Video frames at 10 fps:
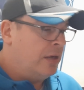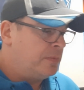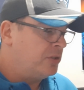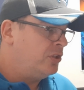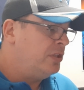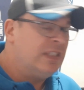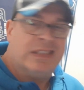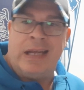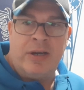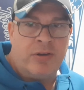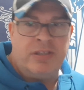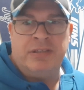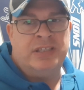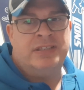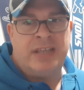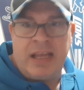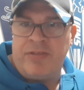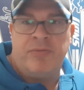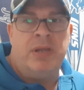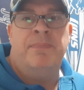especially these day
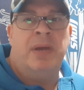three